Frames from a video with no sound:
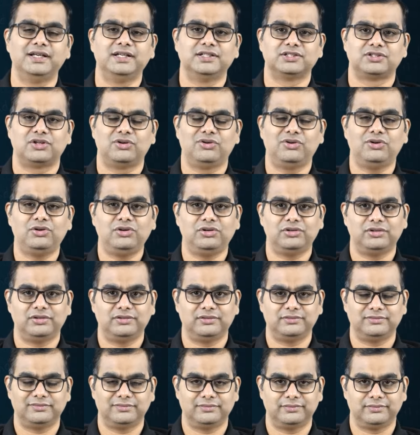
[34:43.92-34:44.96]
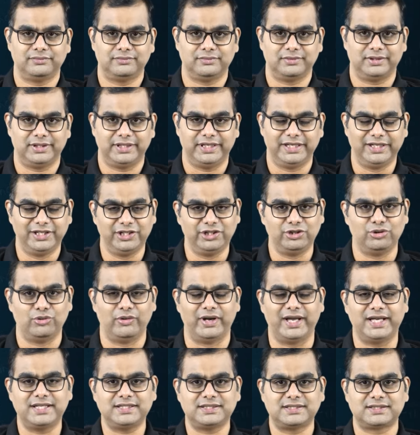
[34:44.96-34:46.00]
So, in
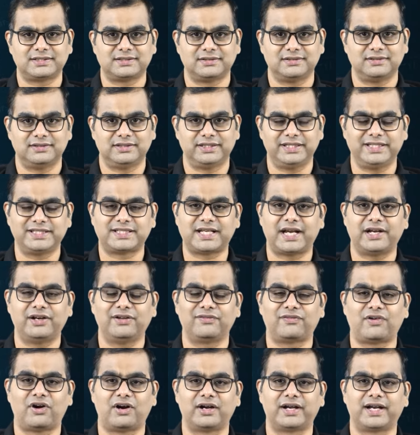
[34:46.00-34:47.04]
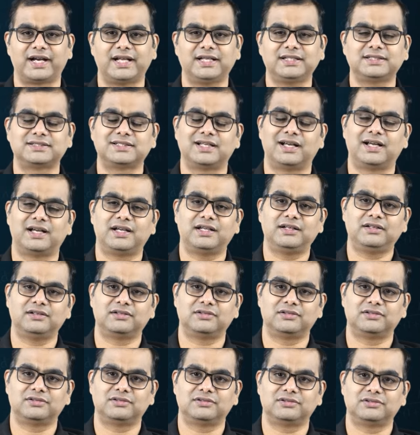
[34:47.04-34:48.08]
US, these kind of contracts are
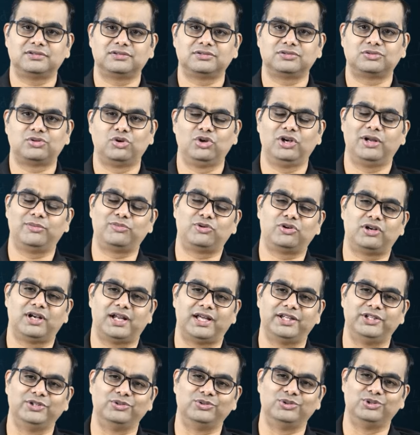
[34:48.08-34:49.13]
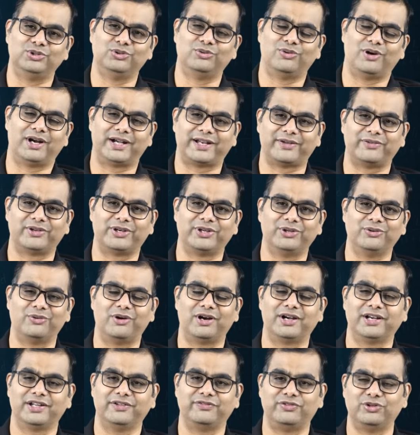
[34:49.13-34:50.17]
kullam kulla, you do whatever you
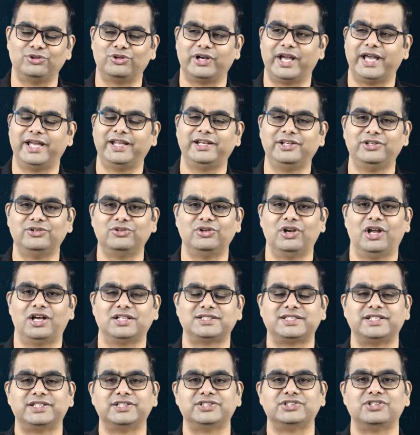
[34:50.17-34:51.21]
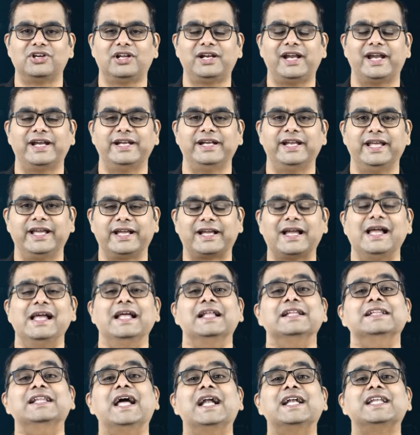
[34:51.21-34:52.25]
want, if you gain, you loss, it is your headache.
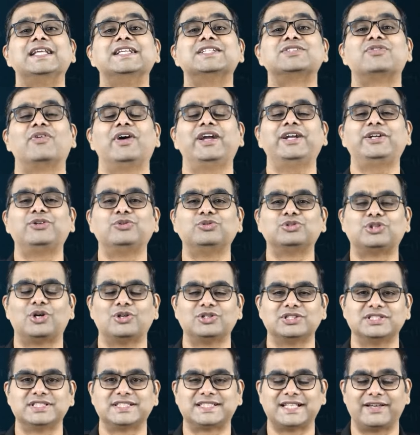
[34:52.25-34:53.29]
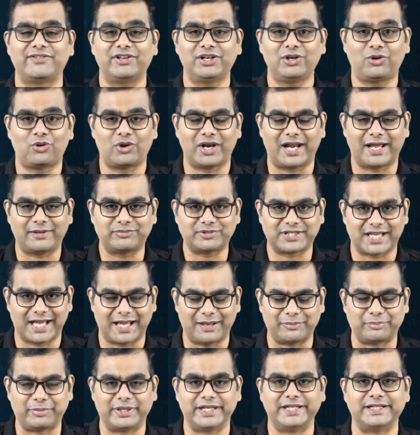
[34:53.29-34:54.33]
That is why 2007 collapse
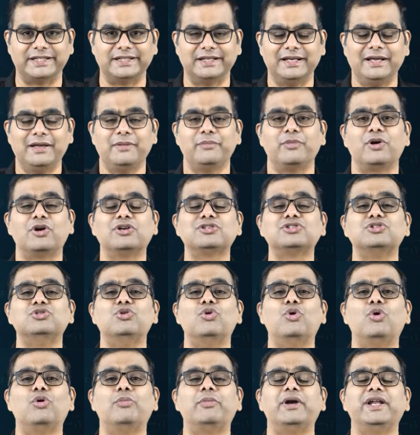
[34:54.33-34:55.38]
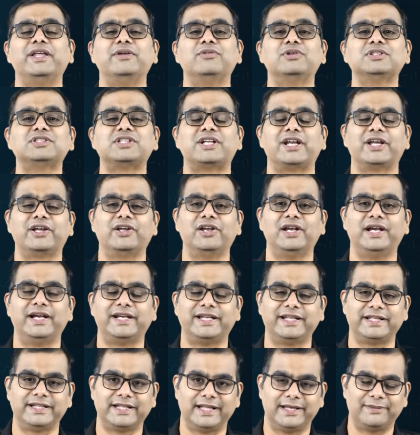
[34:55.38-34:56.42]
happened, because nobody was
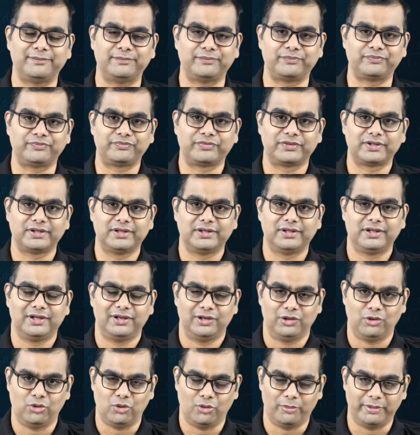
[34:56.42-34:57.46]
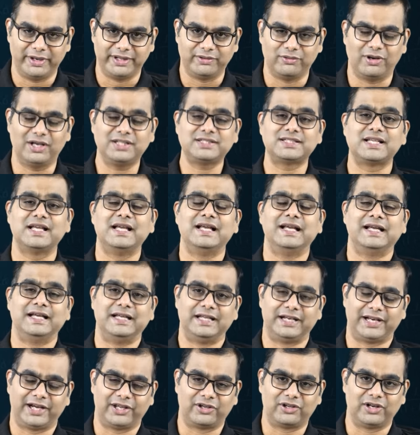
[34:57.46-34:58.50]
regulating them. Nobody was
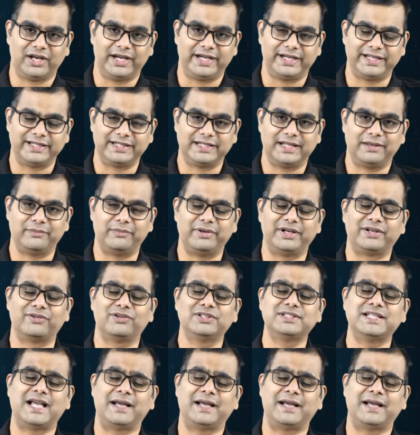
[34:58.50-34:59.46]
regulating them. It was